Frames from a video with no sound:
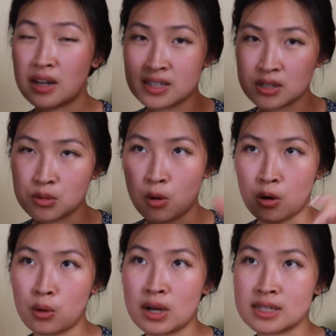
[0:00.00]
And I say
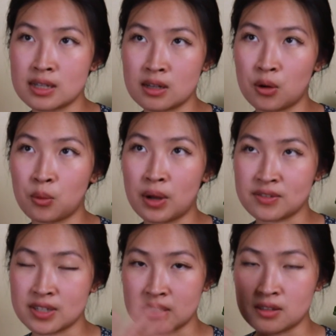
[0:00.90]
tomorrow as in
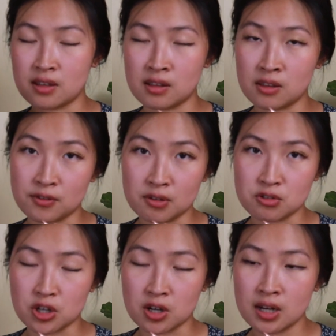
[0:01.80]
a way of saying that in
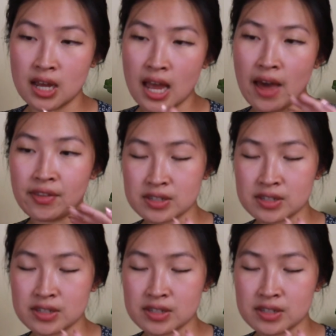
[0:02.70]
the future.